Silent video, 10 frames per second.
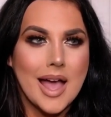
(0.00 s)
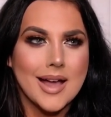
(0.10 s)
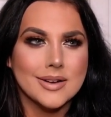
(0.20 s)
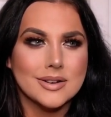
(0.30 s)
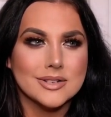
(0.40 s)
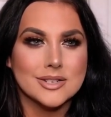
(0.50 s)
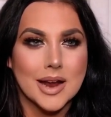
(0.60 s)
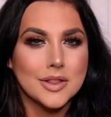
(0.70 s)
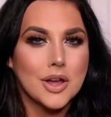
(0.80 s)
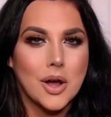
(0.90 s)
and
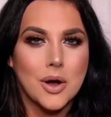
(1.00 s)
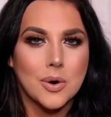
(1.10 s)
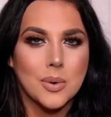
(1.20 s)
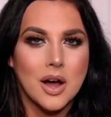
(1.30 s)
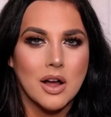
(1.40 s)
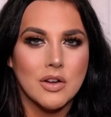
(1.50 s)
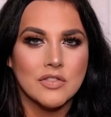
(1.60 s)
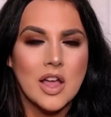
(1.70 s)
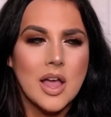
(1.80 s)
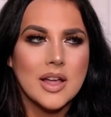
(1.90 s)
done the whole of